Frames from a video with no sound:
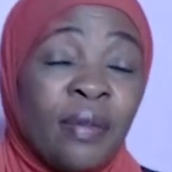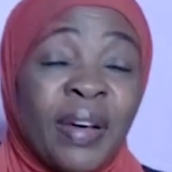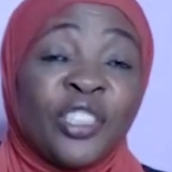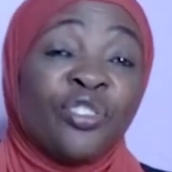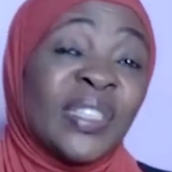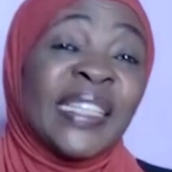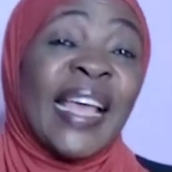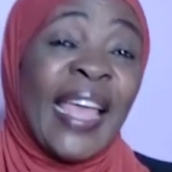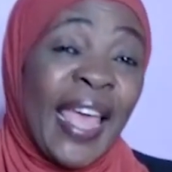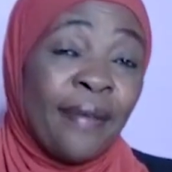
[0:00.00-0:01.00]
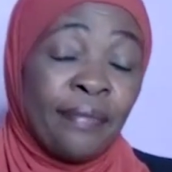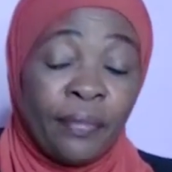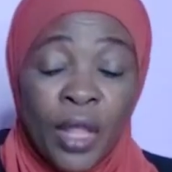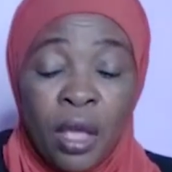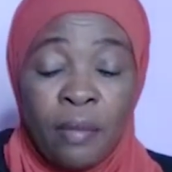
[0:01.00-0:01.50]
but using a game.
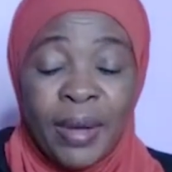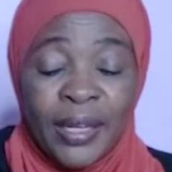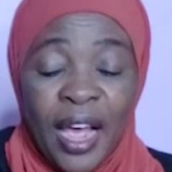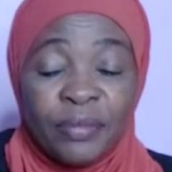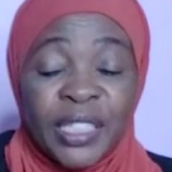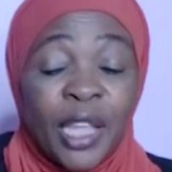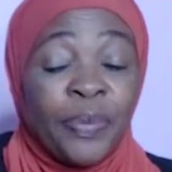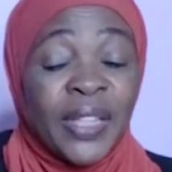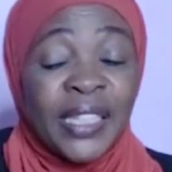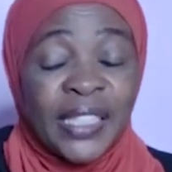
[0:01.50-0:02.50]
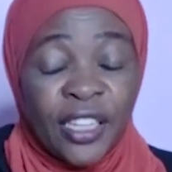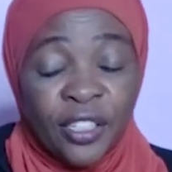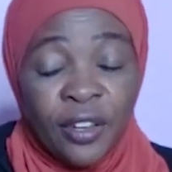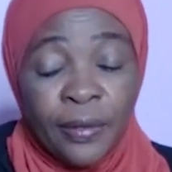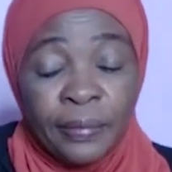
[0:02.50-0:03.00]
But I'm skipping that
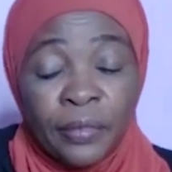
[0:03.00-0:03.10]
section.